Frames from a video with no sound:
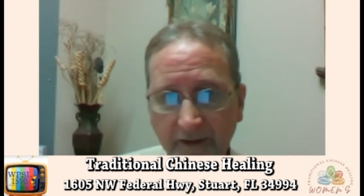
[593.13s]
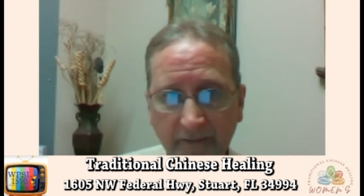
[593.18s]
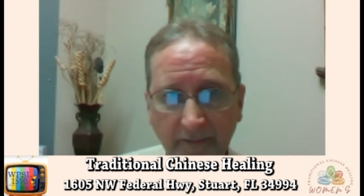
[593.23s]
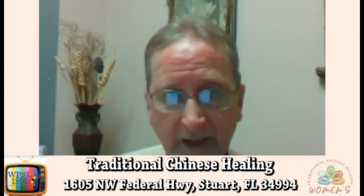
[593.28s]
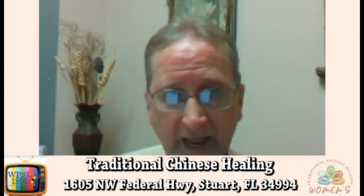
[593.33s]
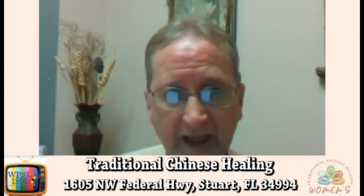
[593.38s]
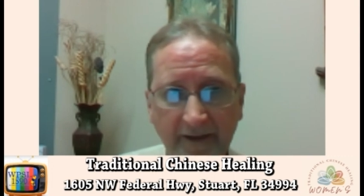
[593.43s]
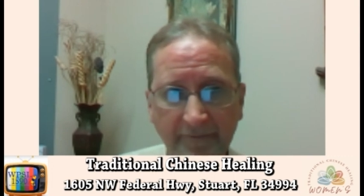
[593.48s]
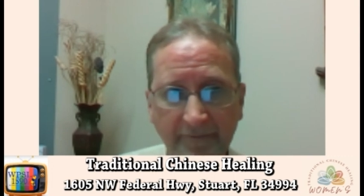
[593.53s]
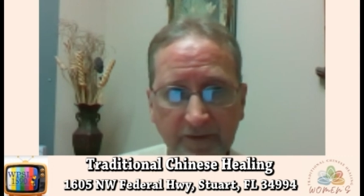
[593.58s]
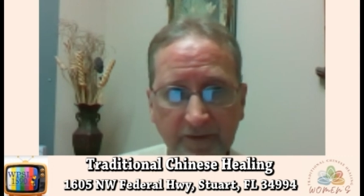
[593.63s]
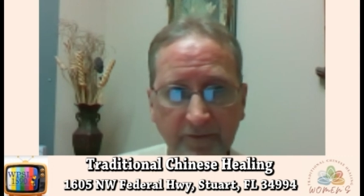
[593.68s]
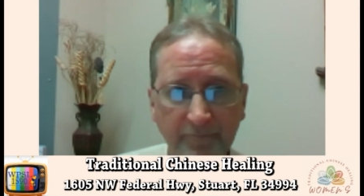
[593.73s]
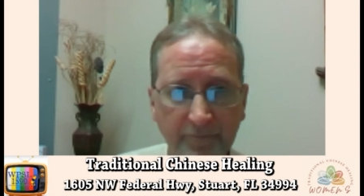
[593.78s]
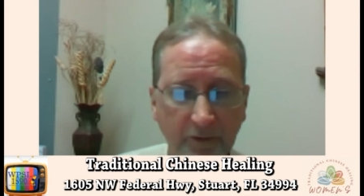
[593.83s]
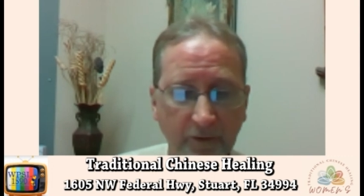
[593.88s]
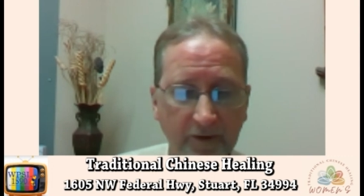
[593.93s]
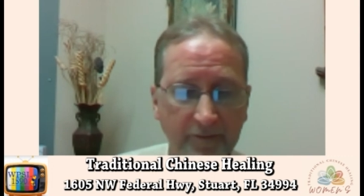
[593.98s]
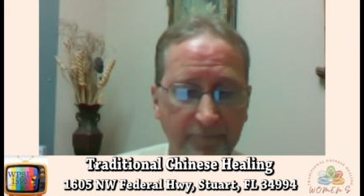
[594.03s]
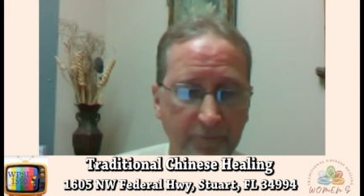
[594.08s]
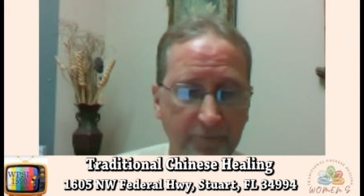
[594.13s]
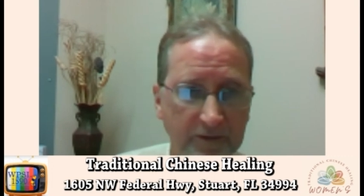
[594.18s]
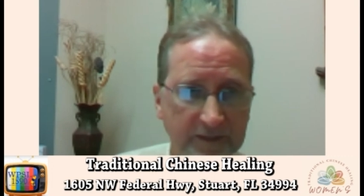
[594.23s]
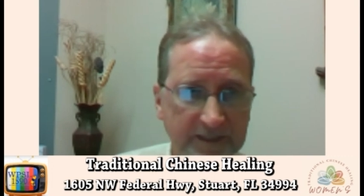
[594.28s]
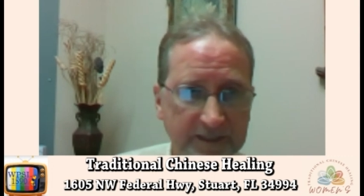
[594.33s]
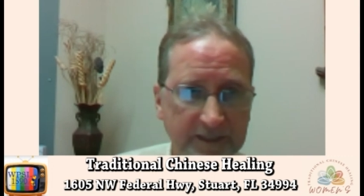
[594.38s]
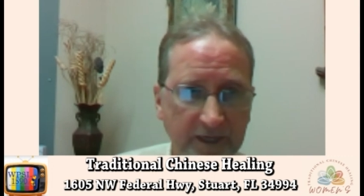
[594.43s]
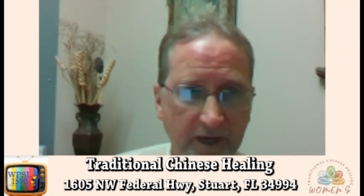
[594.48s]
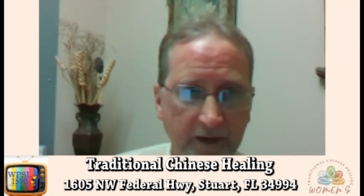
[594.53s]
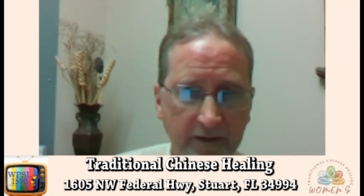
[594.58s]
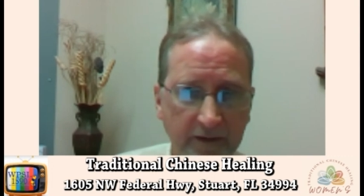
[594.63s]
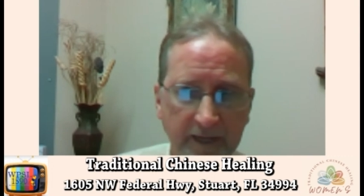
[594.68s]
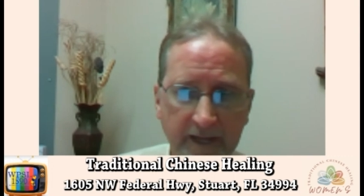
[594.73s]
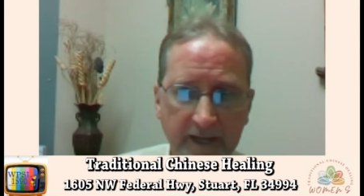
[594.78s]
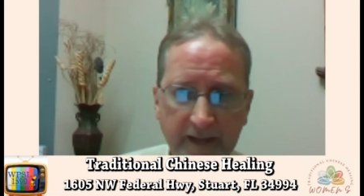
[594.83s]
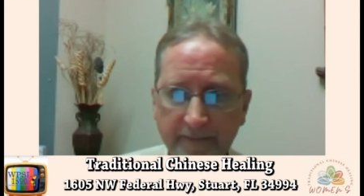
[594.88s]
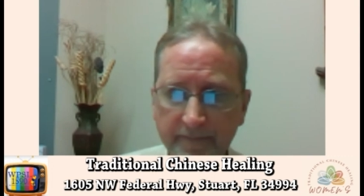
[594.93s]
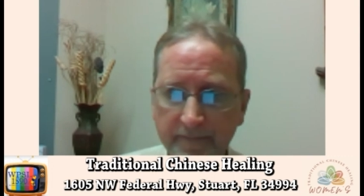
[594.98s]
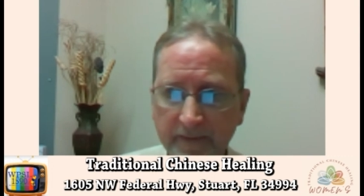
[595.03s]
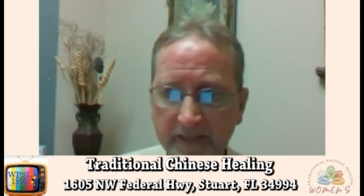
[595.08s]
have the very first start
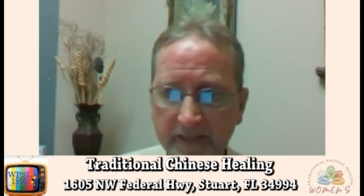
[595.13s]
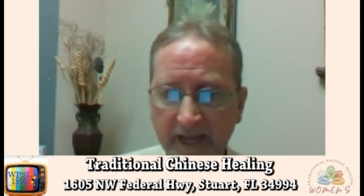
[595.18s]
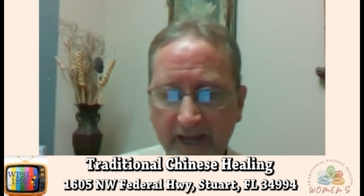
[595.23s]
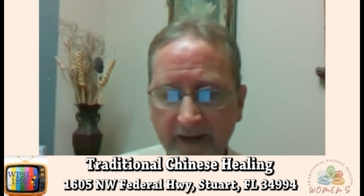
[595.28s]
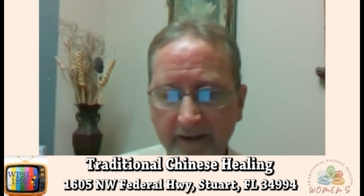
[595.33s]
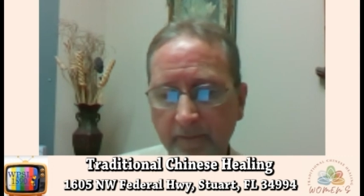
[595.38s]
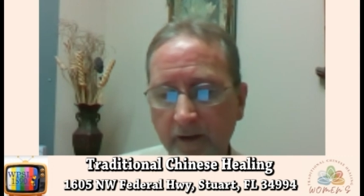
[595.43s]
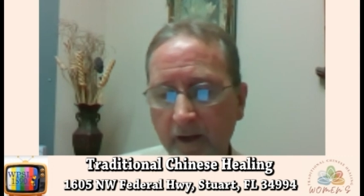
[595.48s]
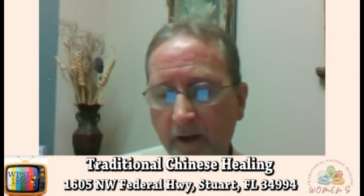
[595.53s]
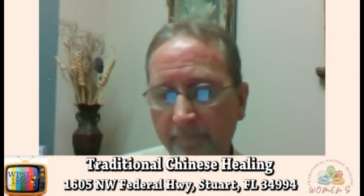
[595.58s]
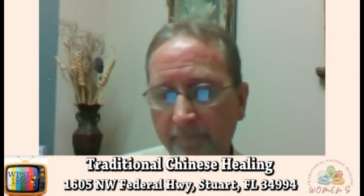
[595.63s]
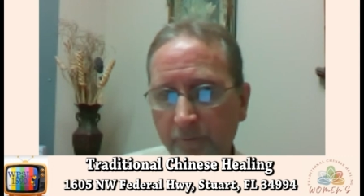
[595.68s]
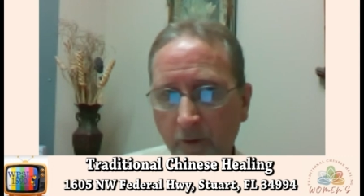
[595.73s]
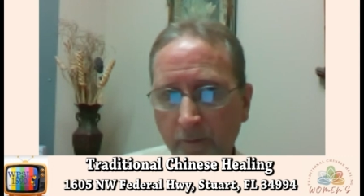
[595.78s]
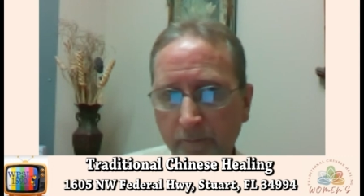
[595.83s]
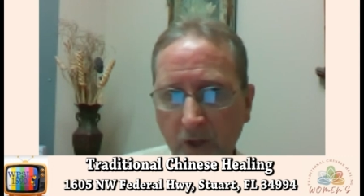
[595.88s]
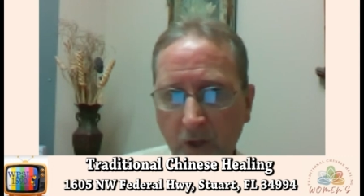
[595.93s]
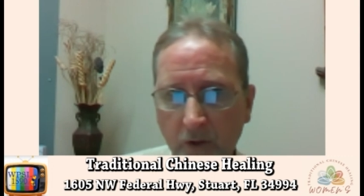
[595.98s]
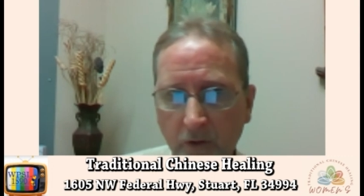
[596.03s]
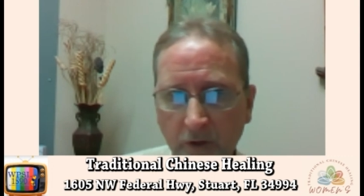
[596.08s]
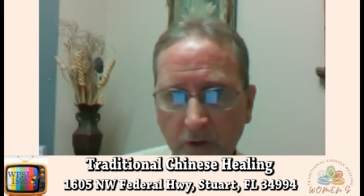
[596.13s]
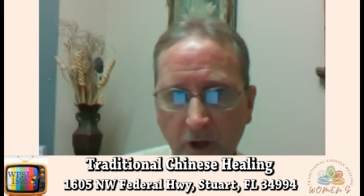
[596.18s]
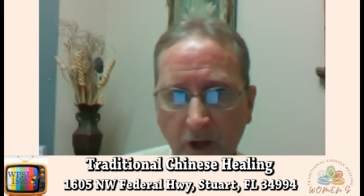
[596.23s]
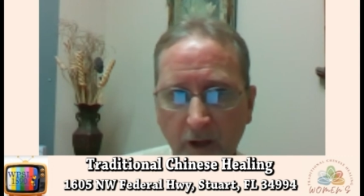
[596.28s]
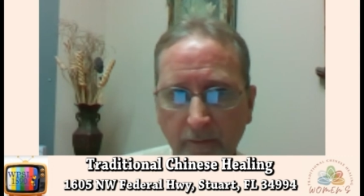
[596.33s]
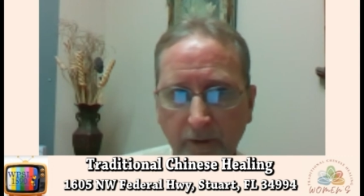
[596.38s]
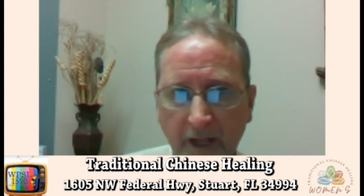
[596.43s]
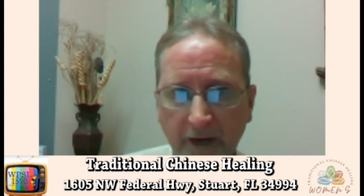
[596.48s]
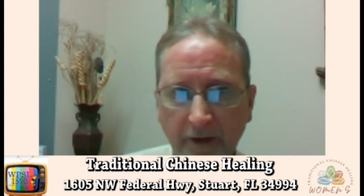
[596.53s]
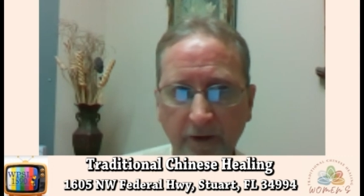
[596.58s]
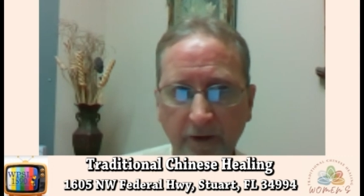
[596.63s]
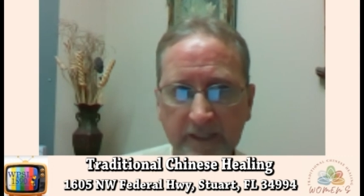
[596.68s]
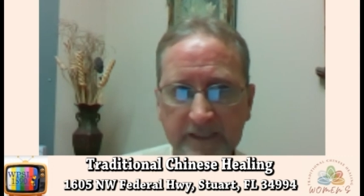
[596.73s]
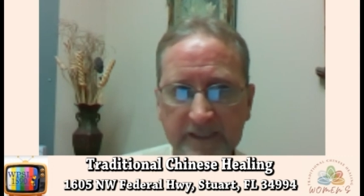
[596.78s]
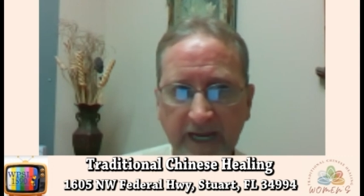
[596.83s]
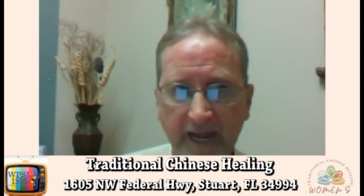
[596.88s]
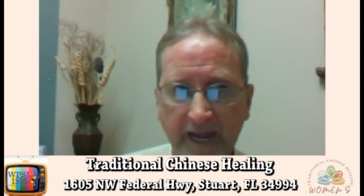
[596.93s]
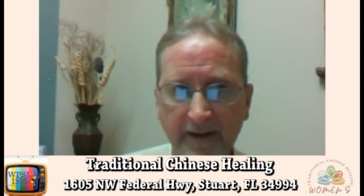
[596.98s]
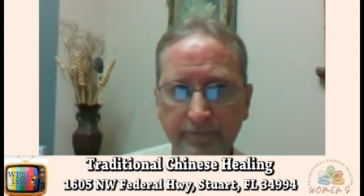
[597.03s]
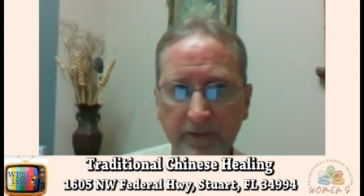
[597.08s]
not a full blown gallbladder
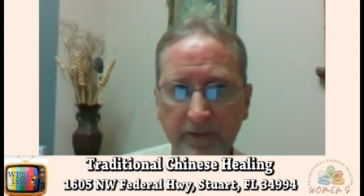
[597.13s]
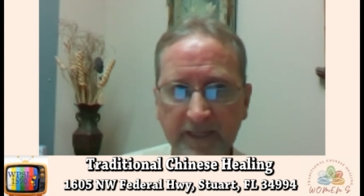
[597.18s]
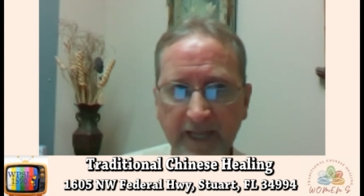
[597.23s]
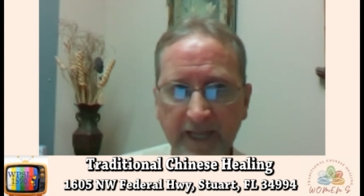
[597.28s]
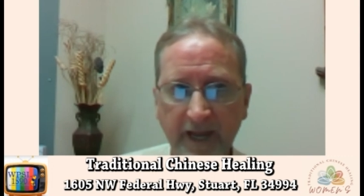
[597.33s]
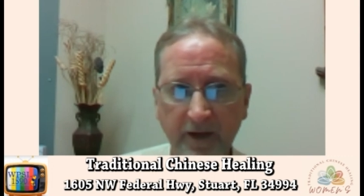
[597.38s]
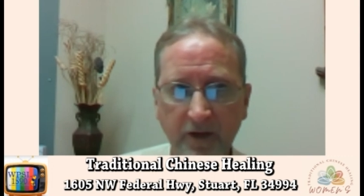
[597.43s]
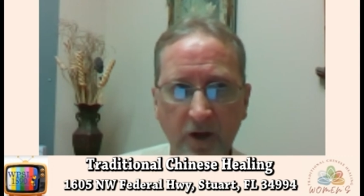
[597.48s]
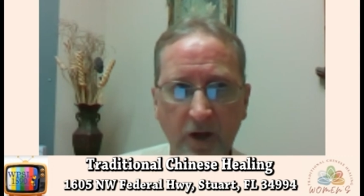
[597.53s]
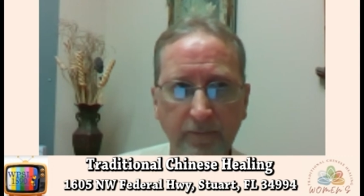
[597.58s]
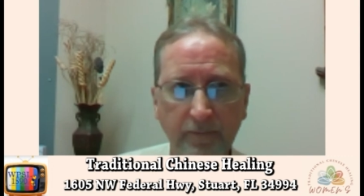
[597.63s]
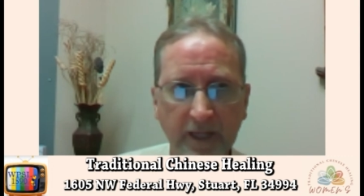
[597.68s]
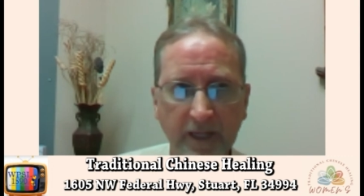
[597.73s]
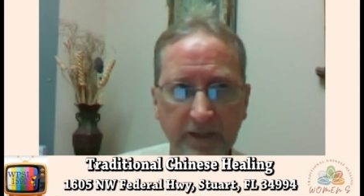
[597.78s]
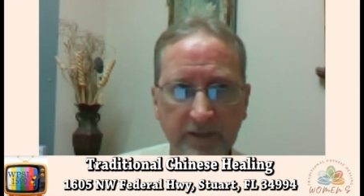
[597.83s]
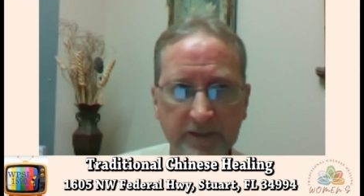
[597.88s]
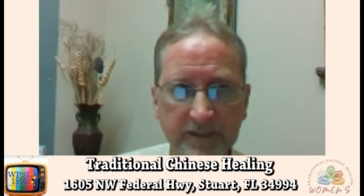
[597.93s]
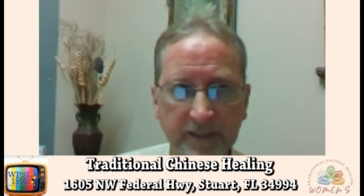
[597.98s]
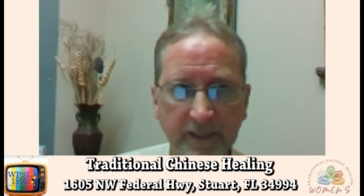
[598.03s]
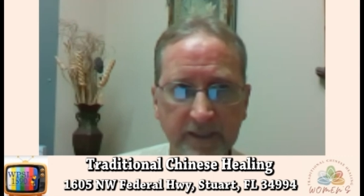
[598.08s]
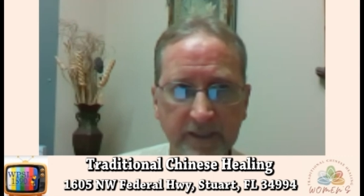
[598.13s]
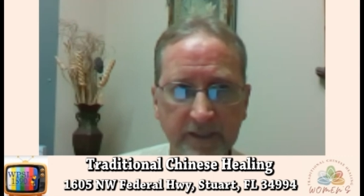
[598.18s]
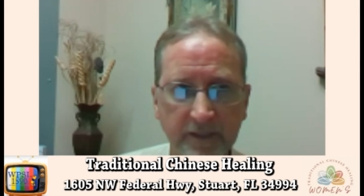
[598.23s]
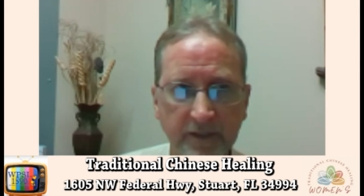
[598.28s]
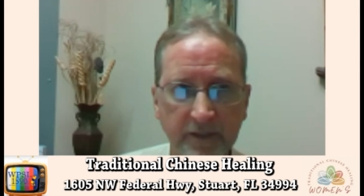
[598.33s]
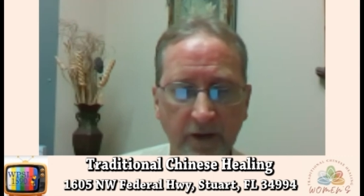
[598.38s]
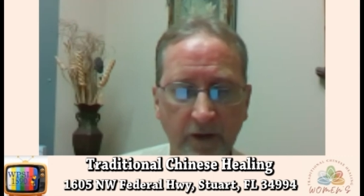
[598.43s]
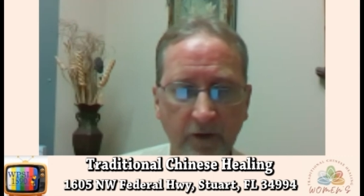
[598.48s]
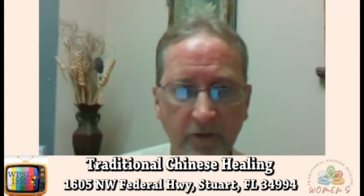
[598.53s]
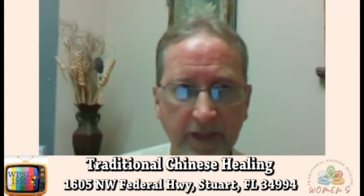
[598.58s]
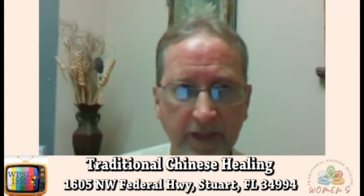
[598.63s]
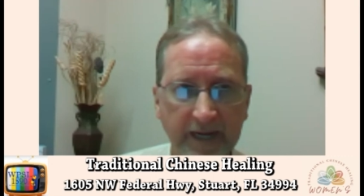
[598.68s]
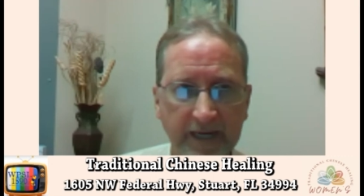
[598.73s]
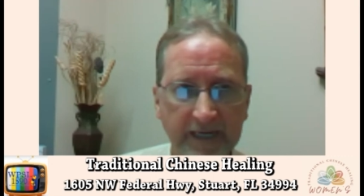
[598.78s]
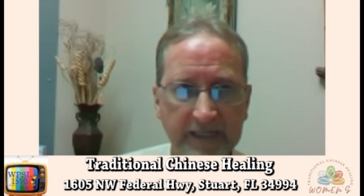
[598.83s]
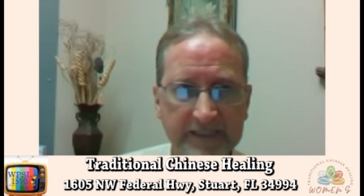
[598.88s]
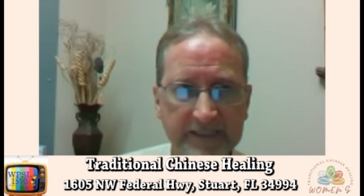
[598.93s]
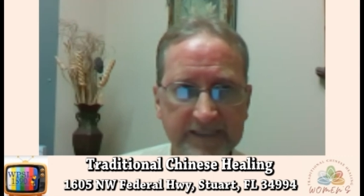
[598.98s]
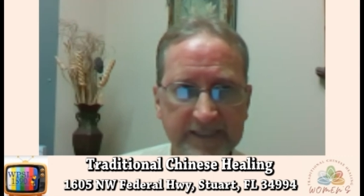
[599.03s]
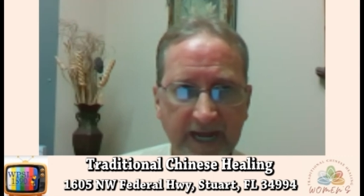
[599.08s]
attack, but that gallbladder is letting you know that
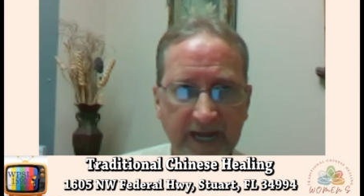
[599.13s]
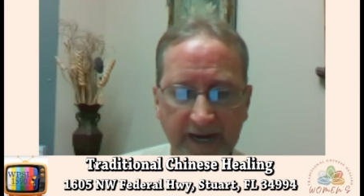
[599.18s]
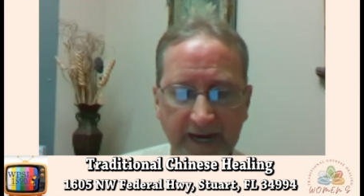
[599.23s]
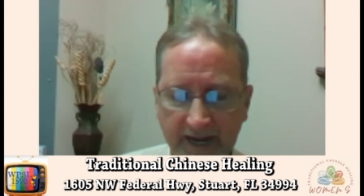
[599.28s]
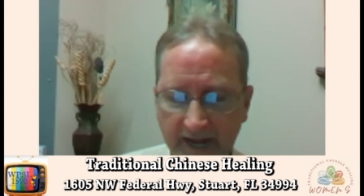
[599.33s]
it's not